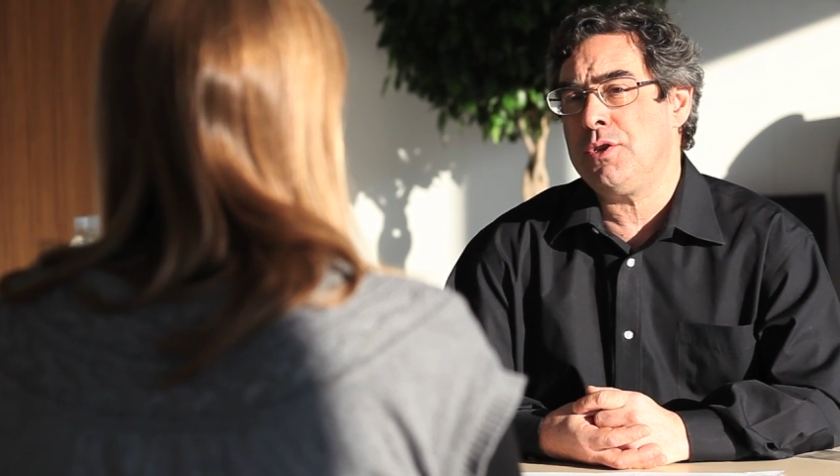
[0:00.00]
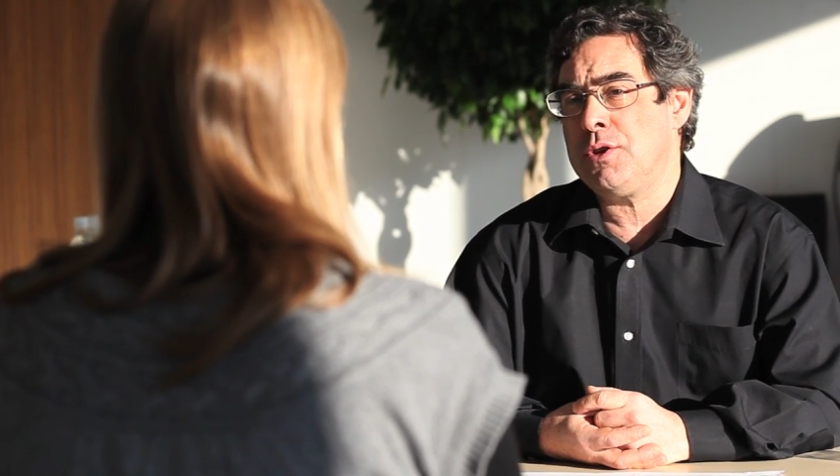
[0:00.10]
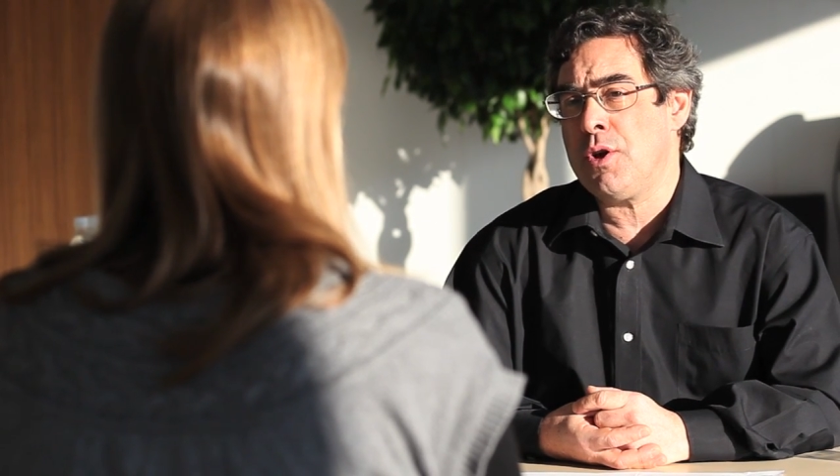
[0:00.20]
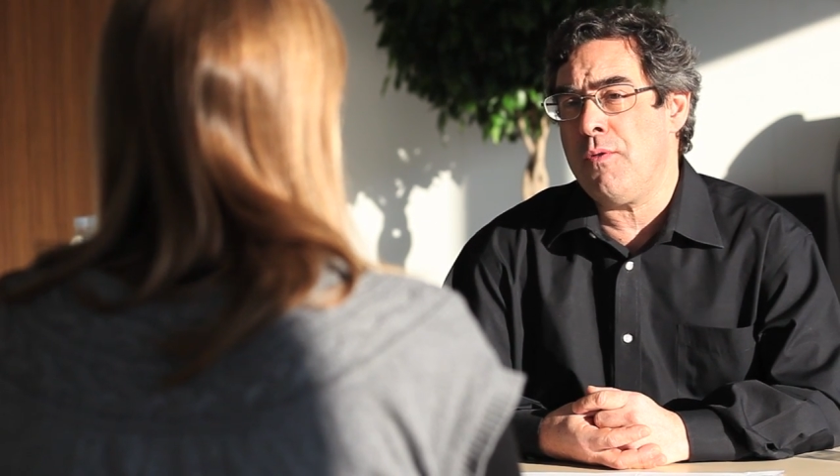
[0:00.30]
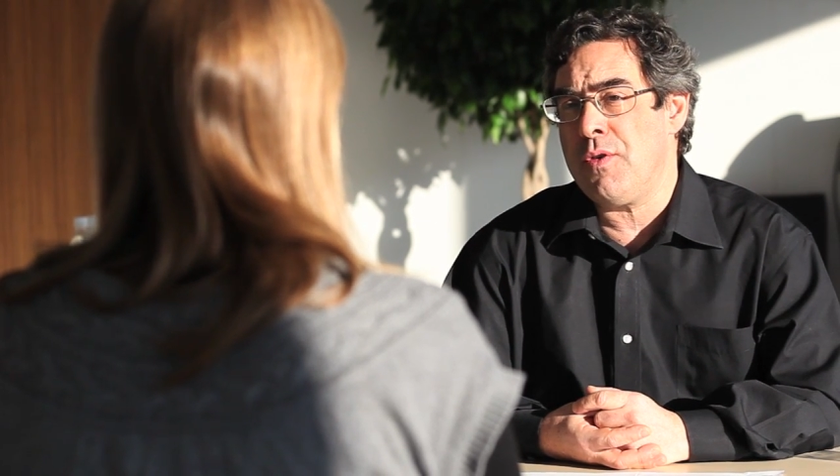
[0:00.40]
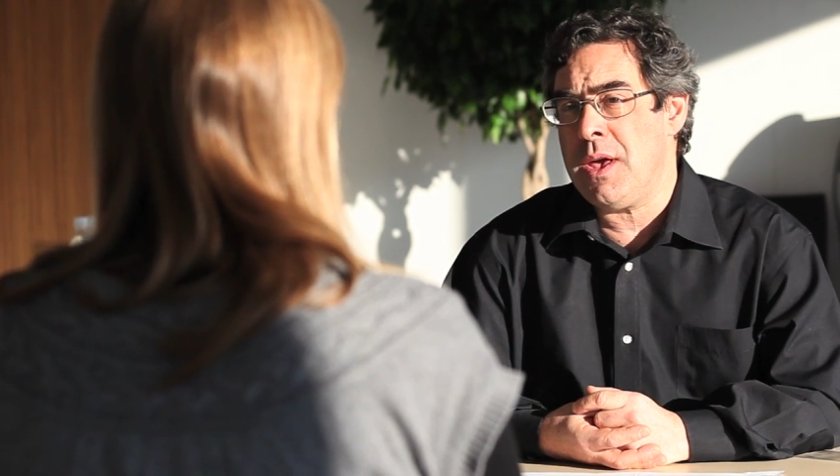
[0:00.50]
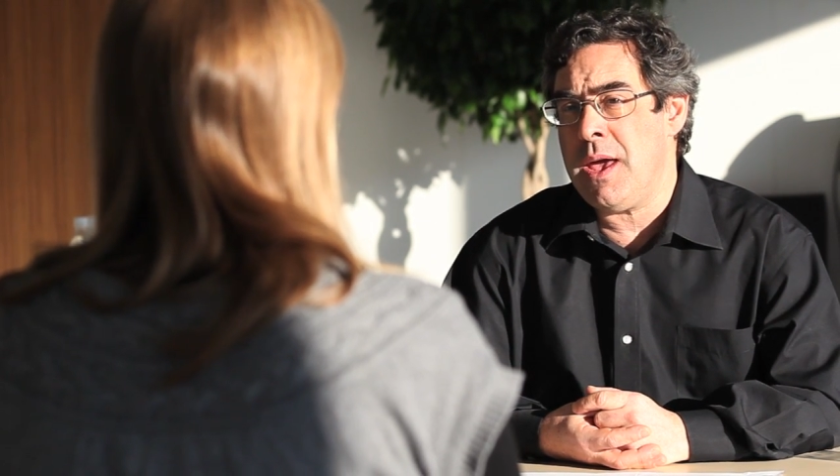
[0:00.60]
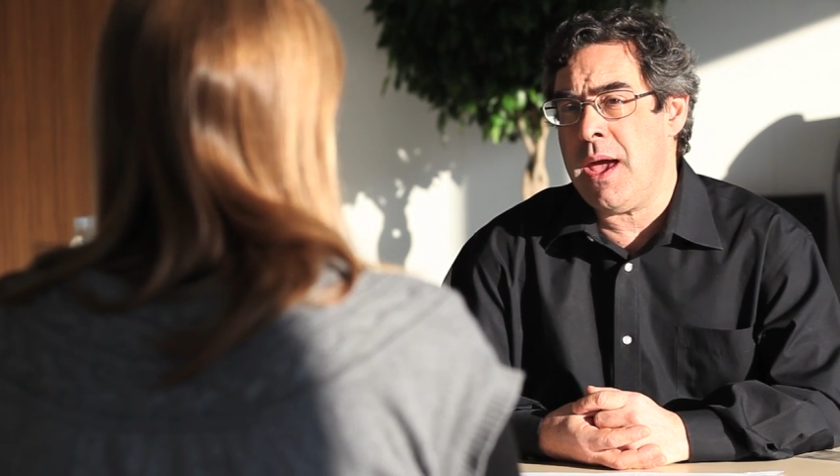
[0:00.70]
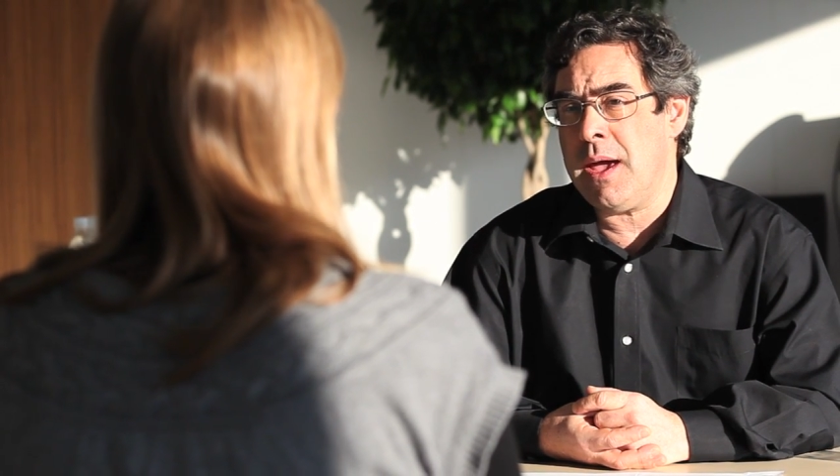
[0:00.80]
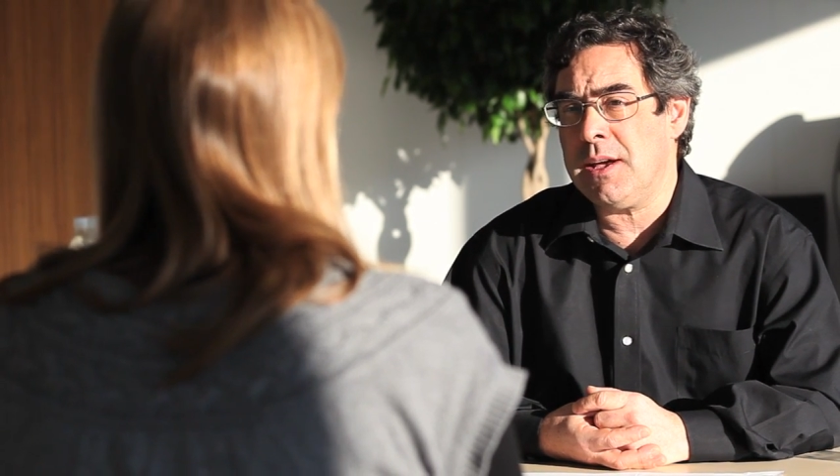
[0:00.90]
that over the
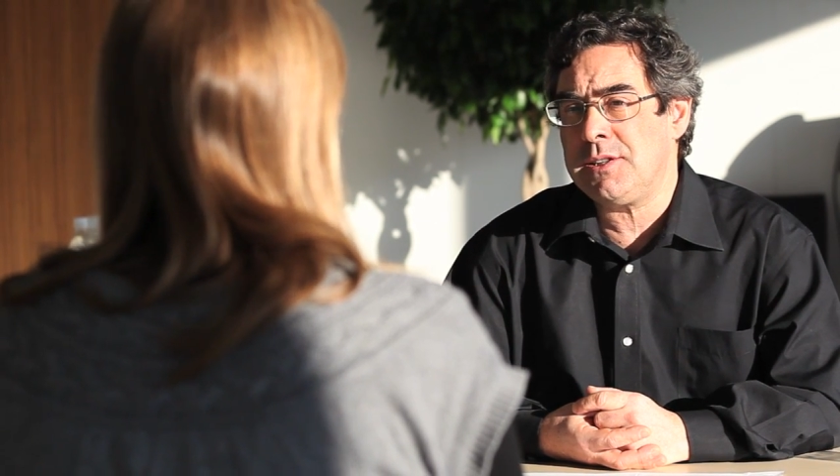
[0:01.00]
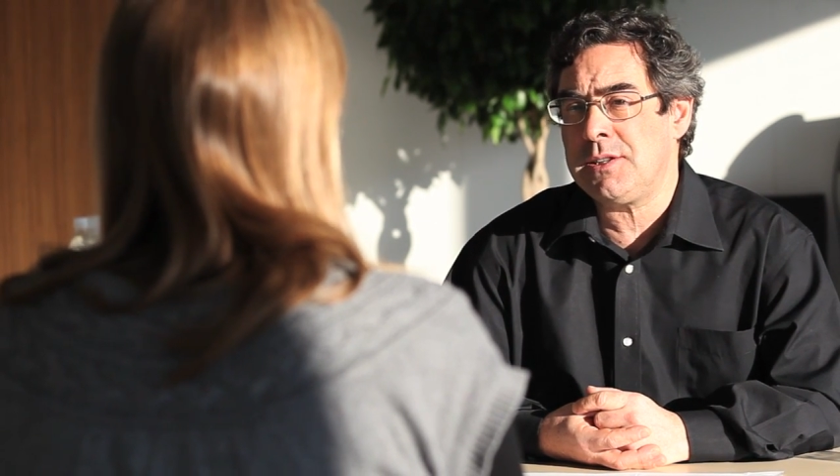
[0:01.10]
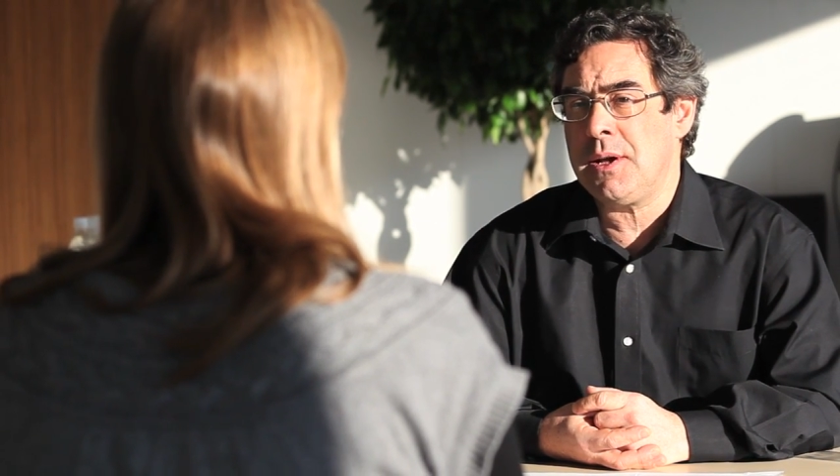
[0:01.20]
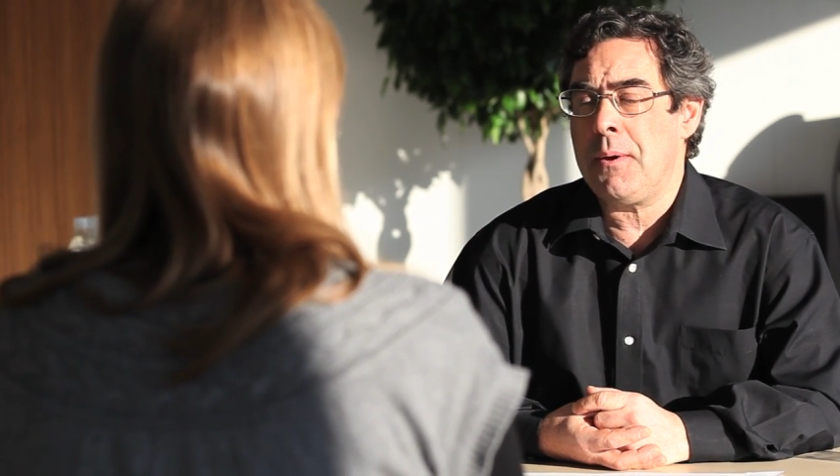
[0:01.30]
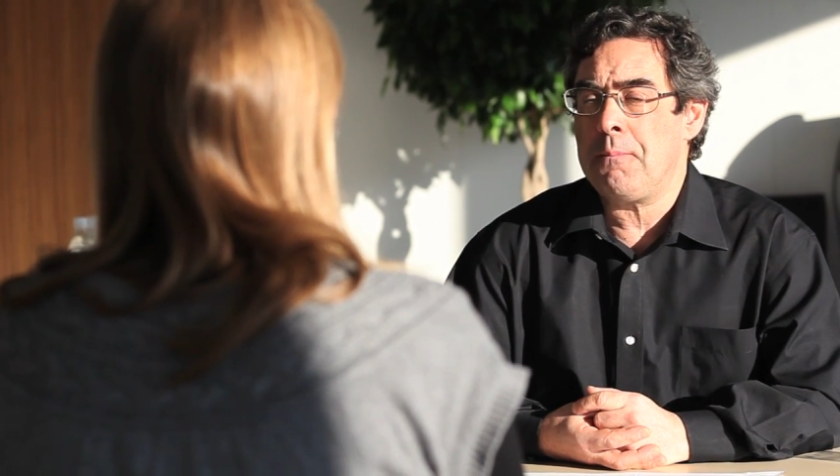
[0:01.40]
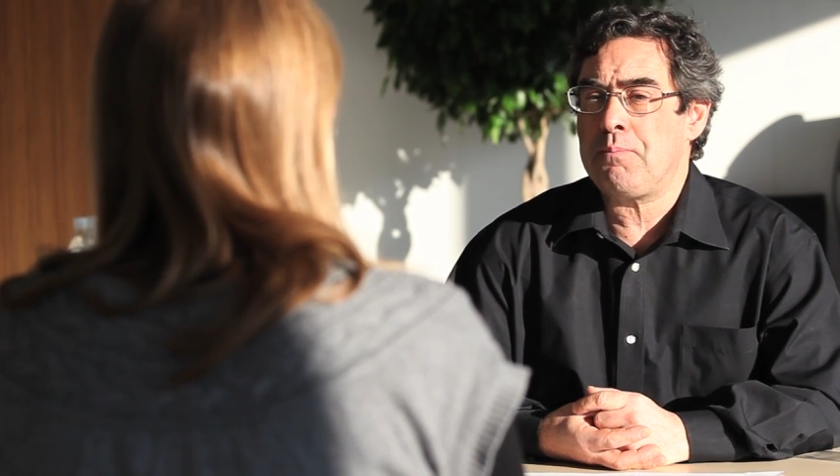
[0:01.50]
years,